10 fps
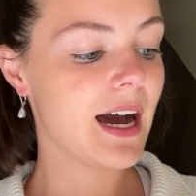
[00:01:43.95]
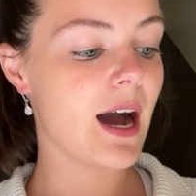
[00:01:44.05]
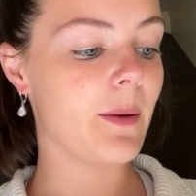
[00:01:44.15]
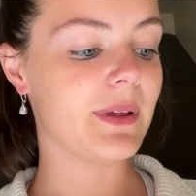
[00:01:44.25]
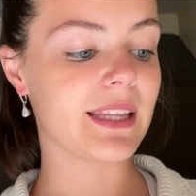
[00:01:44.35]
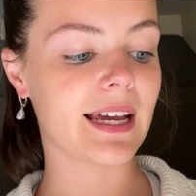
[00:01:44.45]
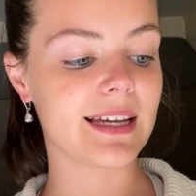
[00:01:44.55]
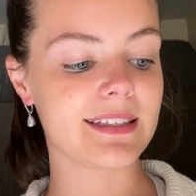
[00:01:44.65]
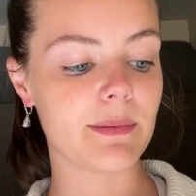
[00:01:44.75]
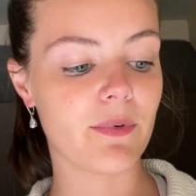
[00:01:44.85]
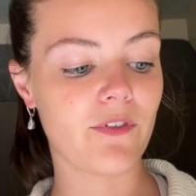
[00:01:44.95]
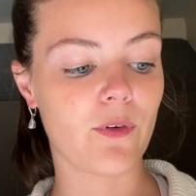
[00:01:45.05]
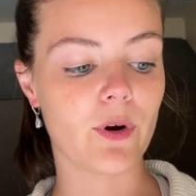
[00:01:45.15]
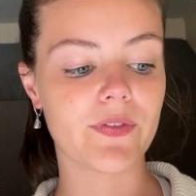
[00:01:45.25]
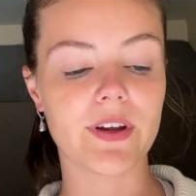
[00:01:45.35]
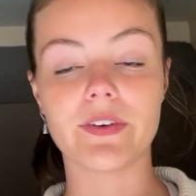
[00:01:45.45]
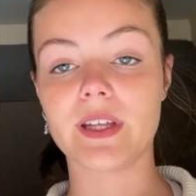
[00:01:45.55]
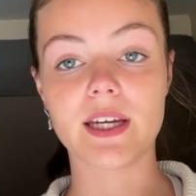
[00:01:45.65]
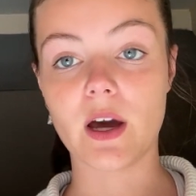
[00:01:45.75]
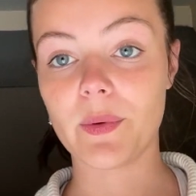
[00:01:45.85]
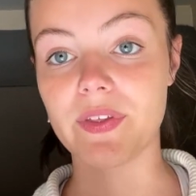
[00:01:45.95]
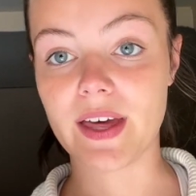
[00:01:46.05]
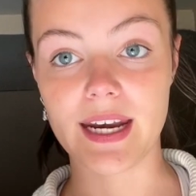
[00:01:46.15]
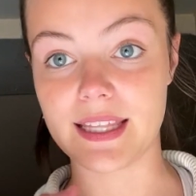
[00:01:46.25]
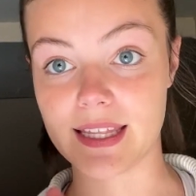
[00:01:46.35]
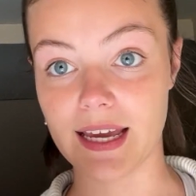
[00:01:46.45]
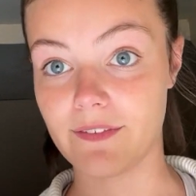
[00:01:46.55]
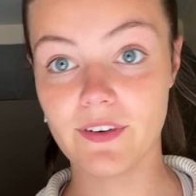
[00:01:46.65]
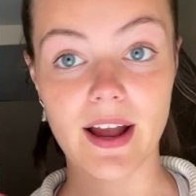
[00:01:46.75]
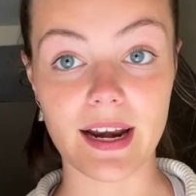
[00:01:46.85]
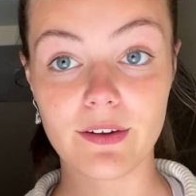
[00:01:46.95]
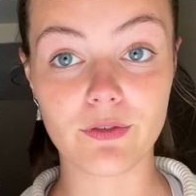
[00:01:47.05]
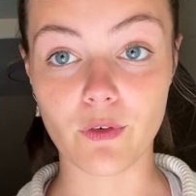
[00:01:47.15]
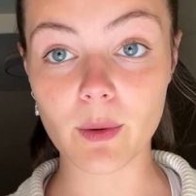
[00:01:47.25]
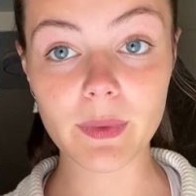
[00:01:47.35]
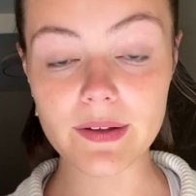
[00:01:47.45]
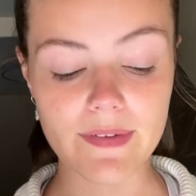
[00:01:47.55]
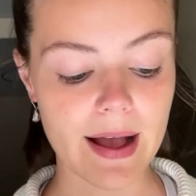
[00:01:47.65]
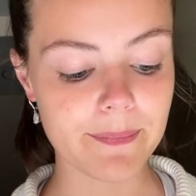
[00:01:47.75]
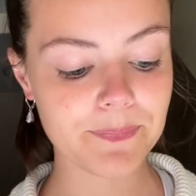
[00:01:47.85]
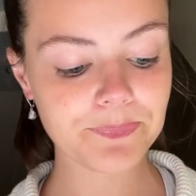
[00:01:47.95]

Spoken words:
And like I said before, they really go with anything for any formal event.